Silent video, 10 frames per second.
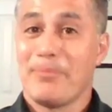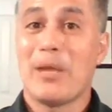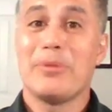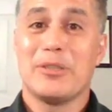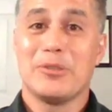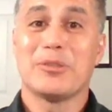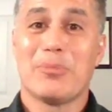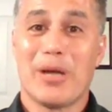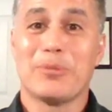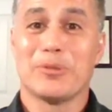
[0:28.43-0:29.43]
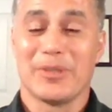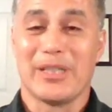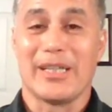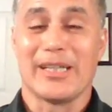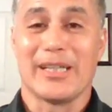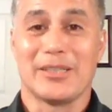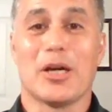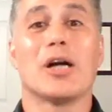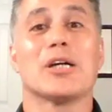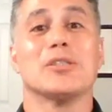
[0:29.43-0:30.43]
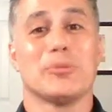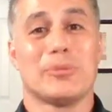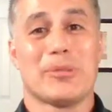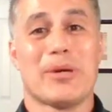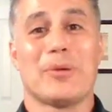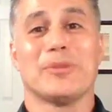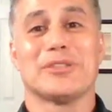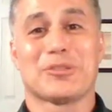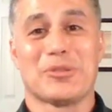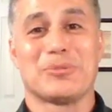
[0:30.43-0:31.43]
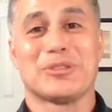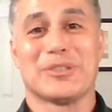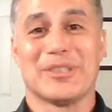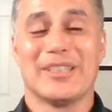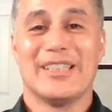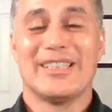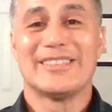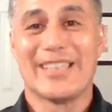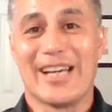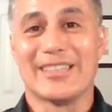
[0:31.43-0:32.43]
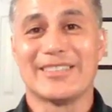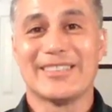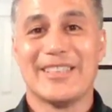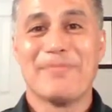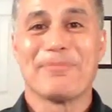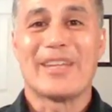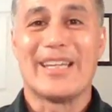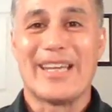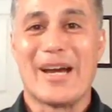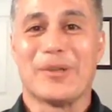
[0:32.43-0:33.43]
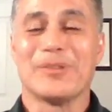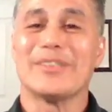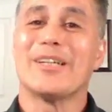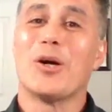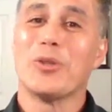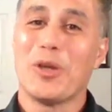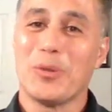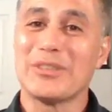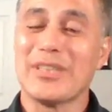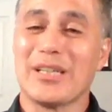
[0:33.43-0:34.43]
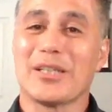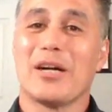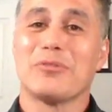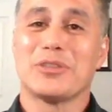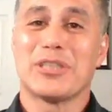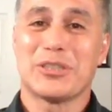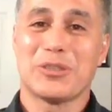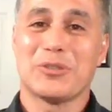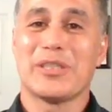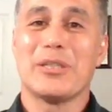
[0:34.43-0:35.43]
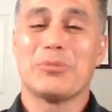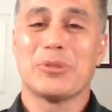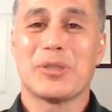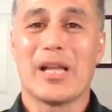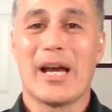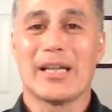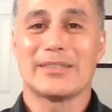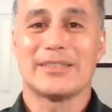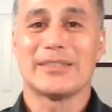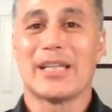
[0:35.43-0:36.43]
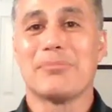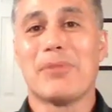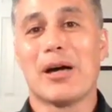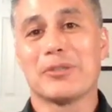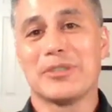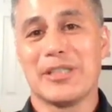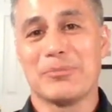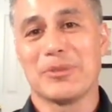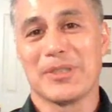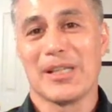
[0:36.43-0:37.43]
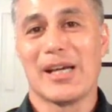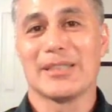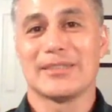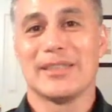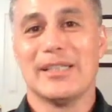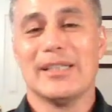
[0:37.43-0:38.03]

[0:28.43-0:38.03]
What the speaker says: maybe do some Bible reading and talk a little bit about what Scripture says. Anyhow, although it's not a conversational Hebrew class, it's not a modern Hebrew class,